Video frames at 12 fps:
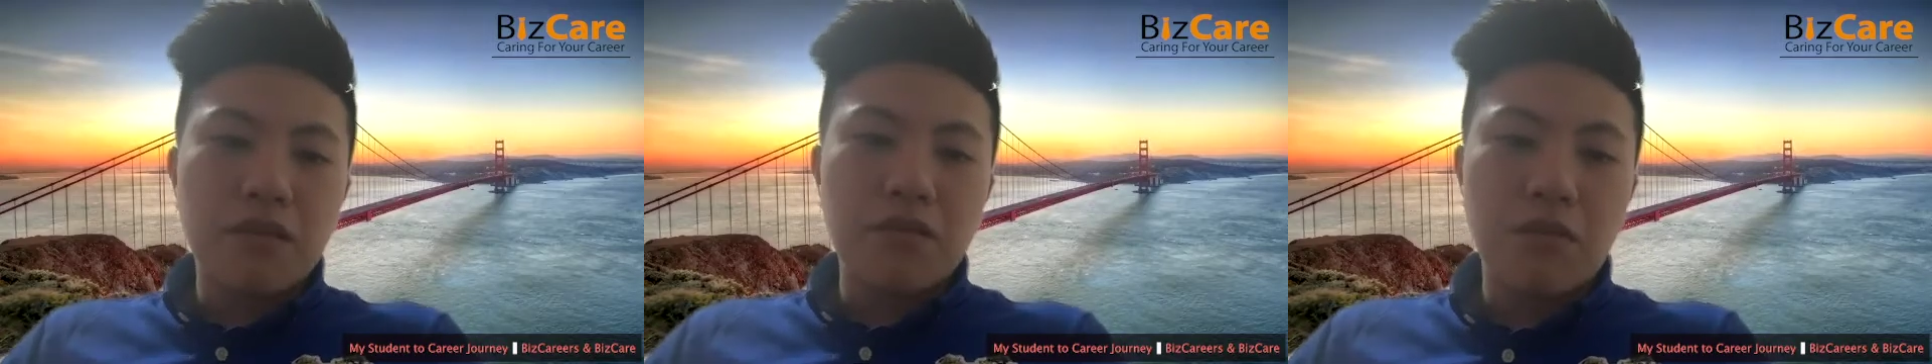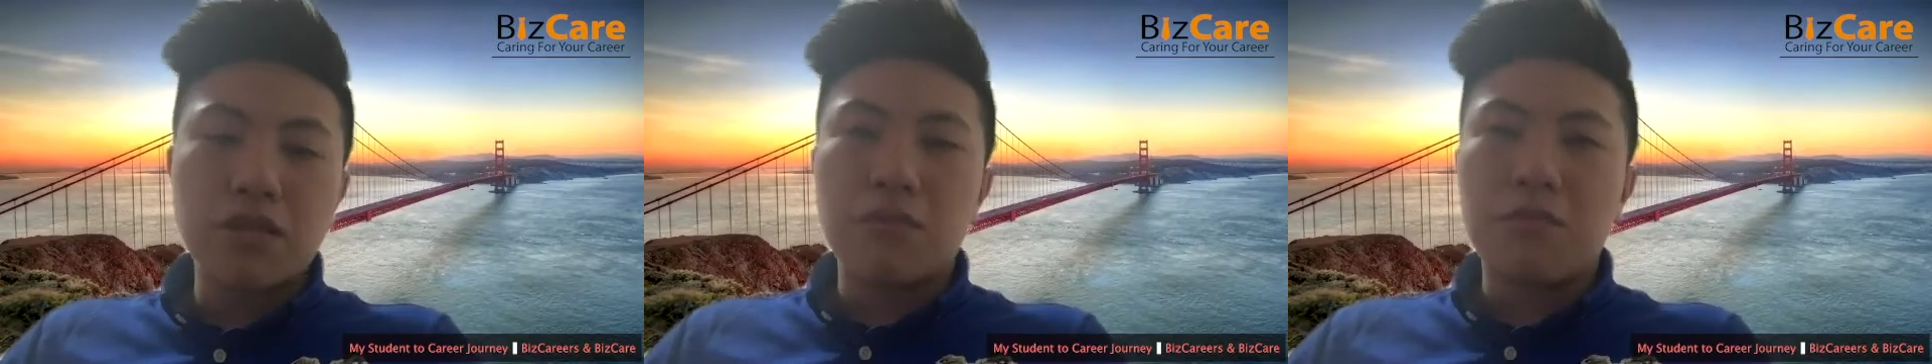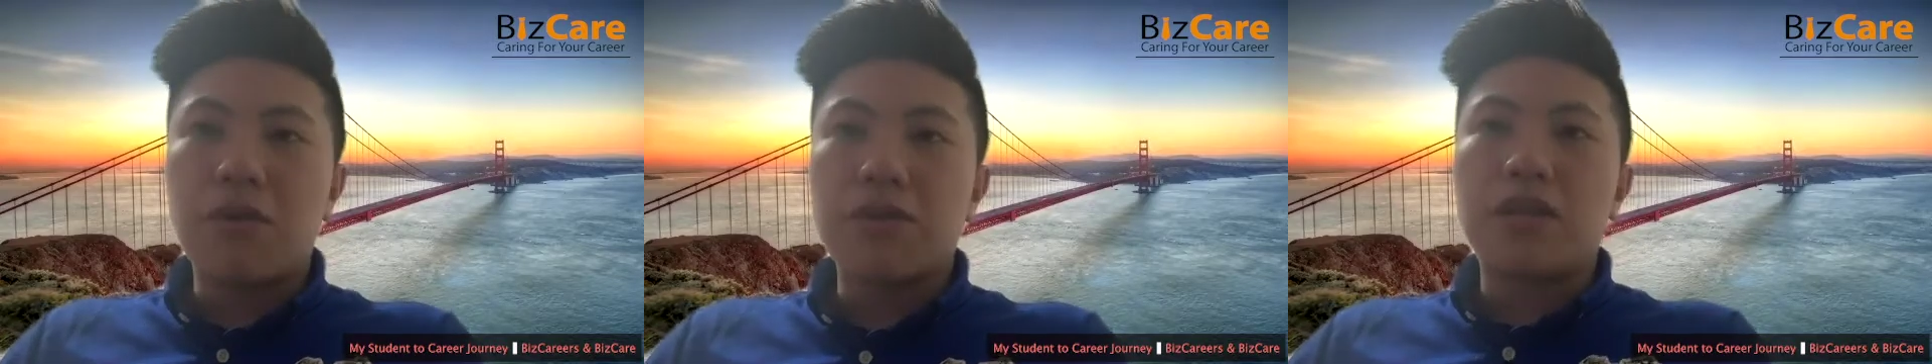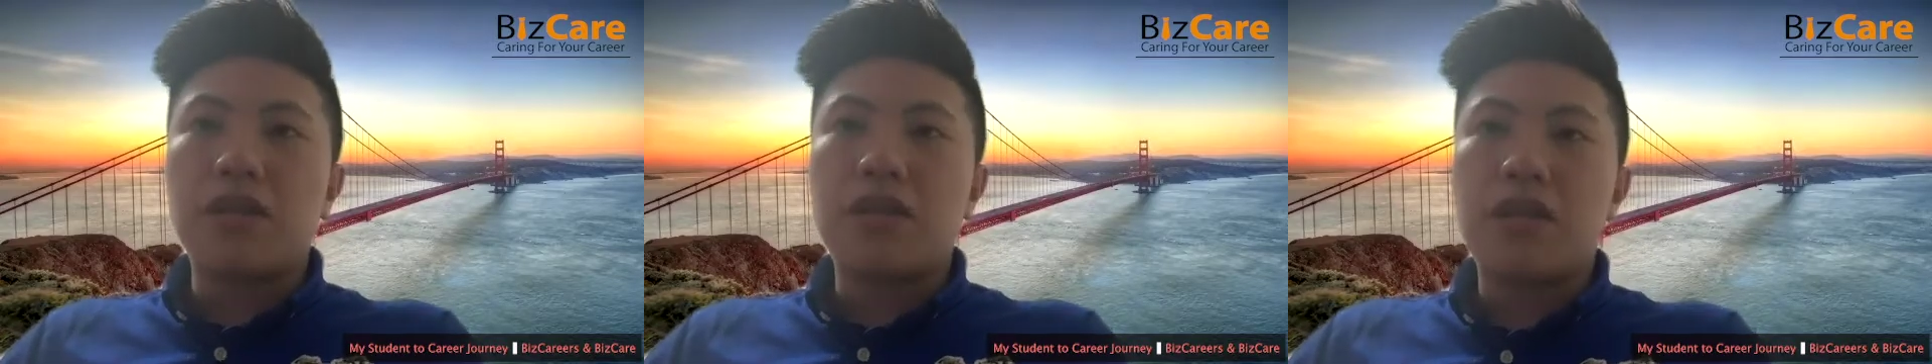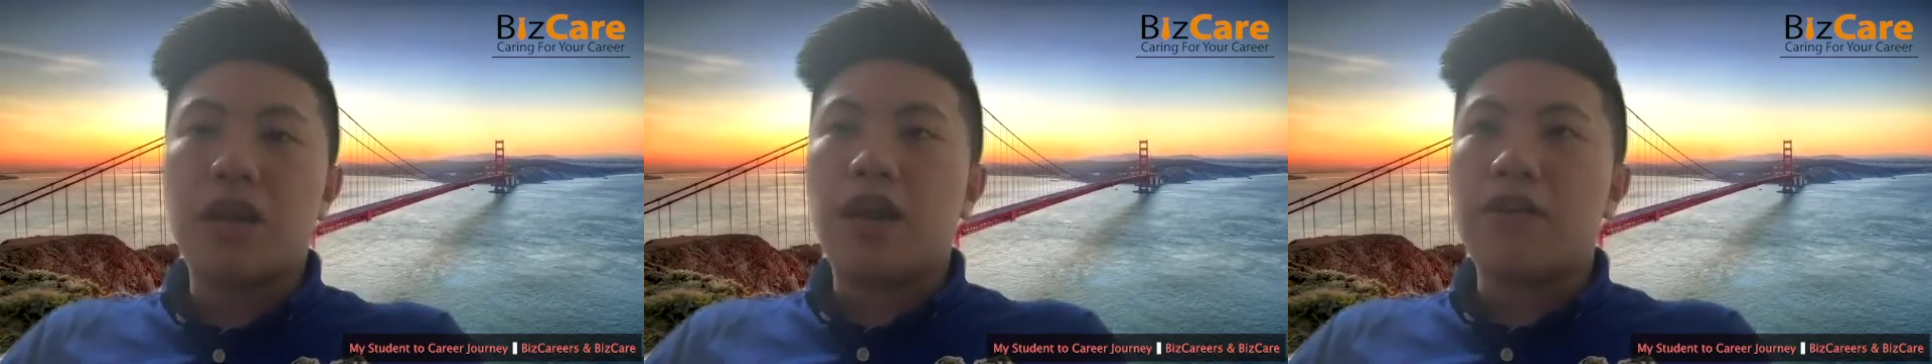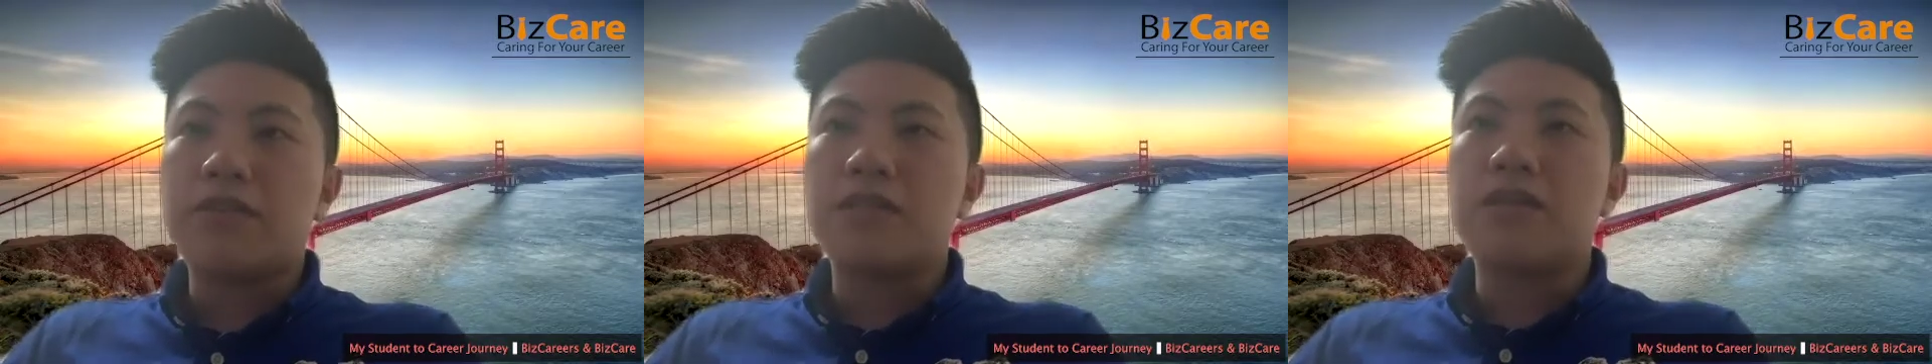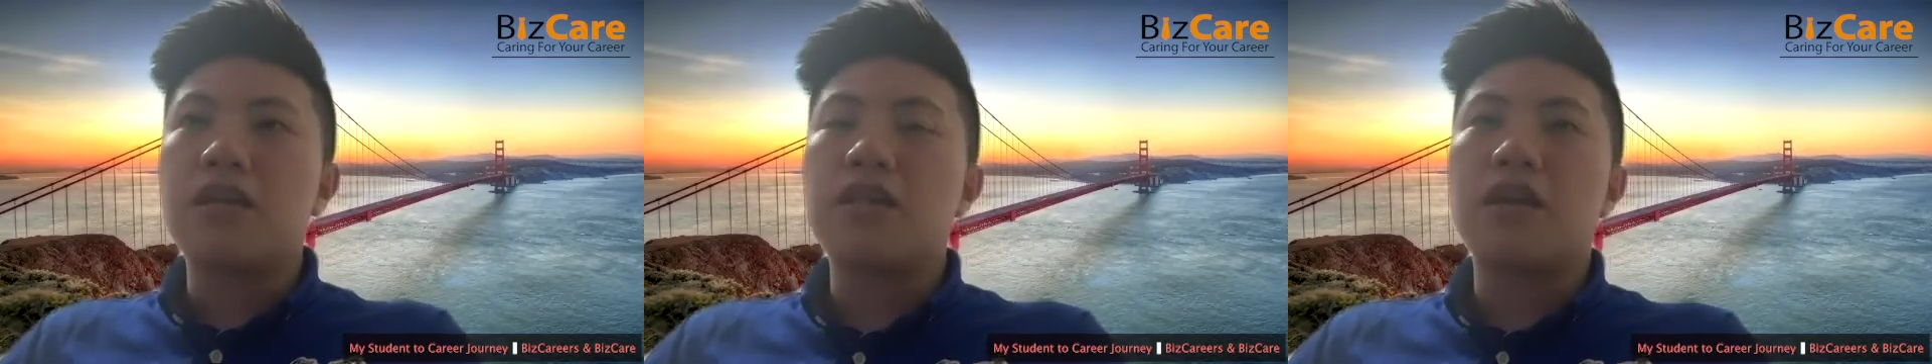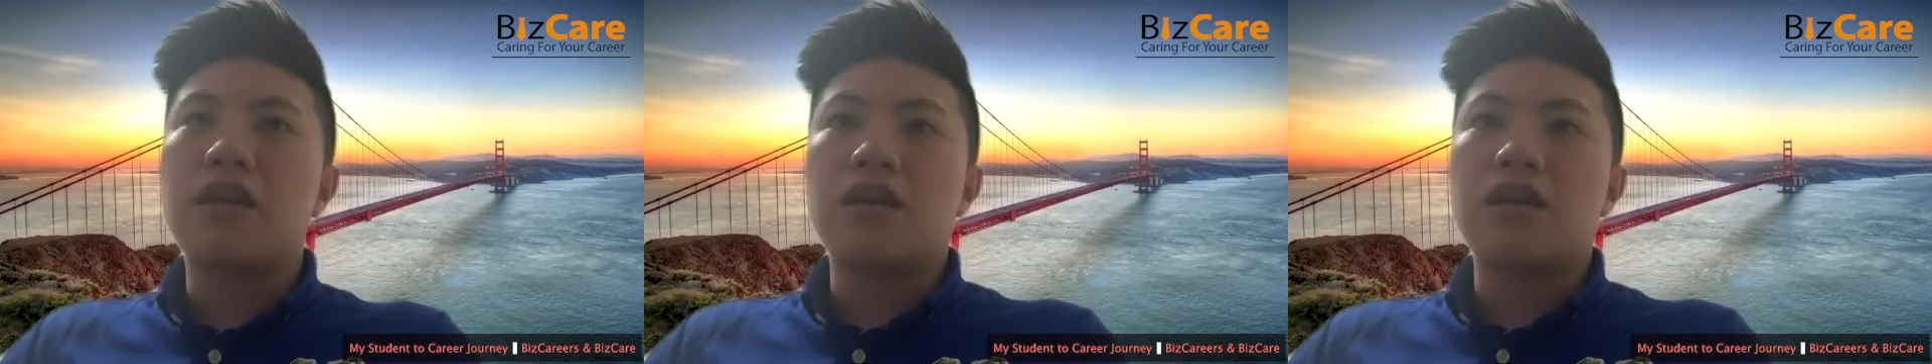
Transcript: most importantly, I have seen